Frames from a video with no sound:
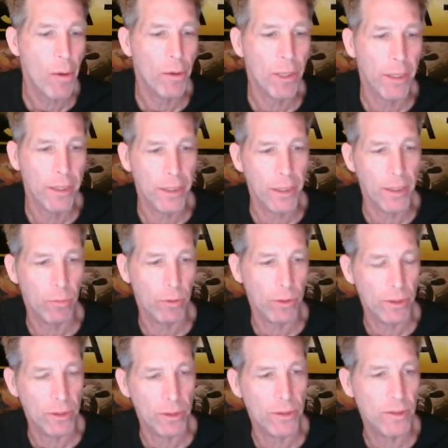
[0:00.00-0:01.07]
can I get
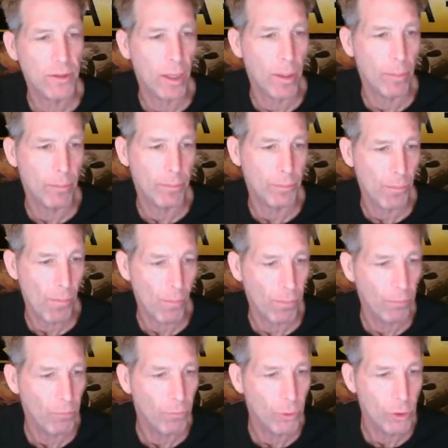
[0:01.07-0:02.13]
within this top
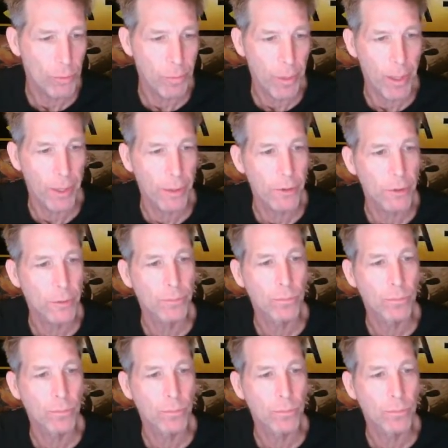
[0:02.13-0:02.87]
first page?